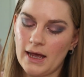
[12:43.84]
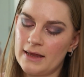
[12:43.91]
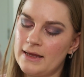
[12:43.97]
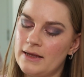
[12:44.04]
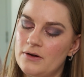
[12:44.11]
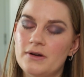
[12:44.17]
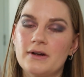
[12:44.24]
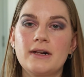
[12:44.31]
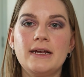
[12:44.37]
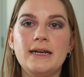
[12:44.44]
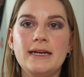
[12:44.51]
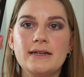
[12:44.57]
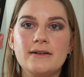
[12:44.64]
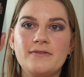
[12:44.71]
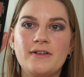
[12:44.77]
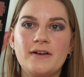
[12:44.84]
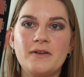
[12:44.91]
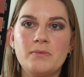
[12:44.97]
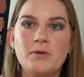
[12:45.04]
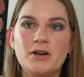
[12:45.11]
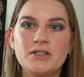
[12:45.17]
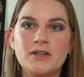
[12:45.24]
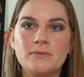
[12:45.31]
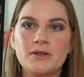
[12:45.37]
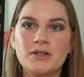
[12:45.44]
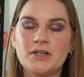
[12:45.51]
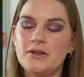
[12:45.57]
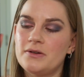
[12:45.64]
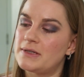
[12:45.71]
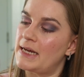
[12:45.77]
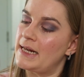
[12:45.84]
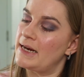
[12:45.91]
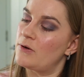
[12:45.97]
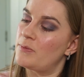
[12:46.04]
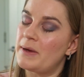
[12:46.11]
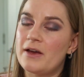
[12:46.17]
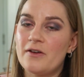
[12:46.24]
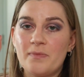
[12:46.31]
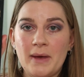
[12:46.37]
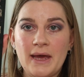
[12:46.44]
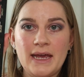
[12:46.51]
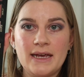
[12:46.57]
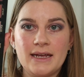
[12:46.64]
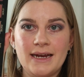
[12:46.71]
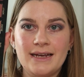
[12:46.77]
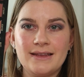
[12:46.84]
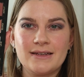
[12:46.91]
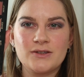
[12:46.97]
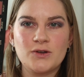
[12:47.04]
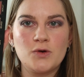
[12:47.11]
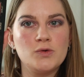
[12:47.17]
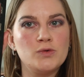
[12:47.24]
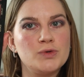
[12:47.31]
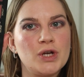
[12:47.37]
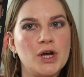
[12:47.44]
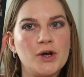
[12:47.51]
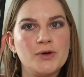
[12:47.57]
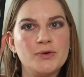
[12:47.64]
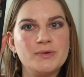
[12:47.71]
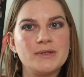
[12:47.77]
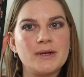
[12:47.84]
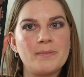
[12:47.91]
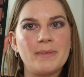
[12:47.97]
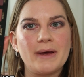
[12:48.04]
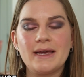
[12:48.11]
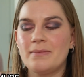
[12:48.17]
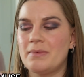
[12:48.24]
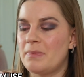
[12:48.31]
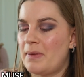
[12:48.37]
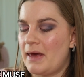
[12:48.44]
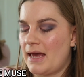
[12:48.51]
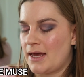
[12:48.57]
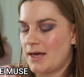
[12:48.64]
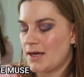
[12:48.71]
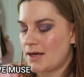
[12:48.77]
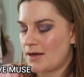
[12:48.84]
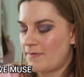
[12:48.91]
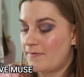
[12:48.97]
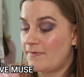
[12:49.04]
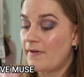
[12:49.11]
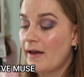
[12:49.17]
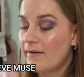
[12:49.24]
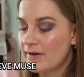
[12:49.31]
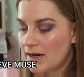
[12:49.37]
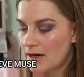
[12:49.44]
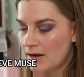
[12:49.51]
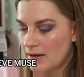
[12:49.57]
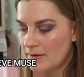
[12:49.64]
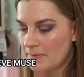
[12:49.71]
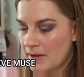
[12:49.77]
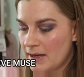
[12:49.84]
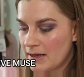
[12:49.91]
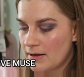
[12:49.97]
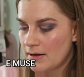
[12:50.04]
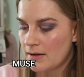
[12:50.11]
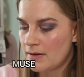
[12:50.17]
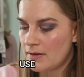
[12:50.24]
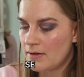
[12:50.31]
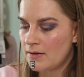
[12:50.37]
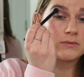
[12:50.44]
And then on a clean fluffy brush I'm going to use a little bit of Peony, this cool toned baby pink, very light pink,